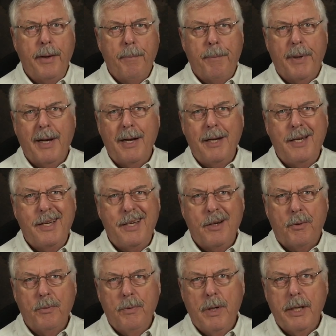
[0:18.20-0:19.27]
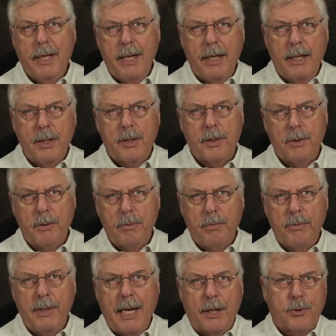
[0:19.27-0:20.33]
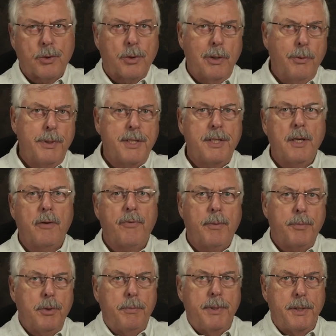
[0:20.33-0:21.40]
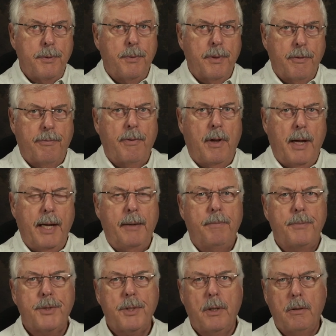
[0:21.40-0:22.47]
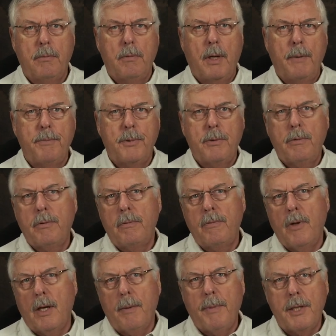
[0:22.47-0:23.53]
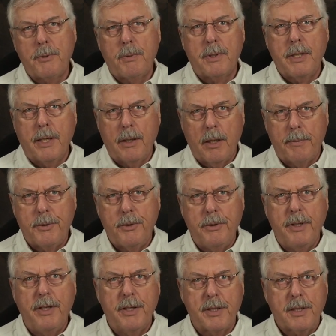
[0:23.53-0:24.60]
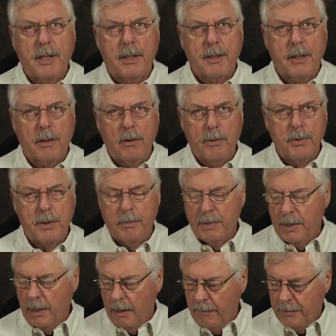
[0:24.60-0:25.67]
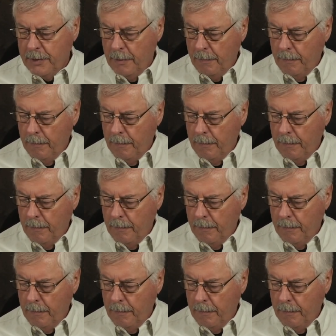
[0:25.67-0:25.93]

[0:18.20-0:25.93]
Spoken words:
but I don't really get into the actual glue itself. I'm too busy with the fly. So I thought I might as well take an opportunity to discuss the glues themselves.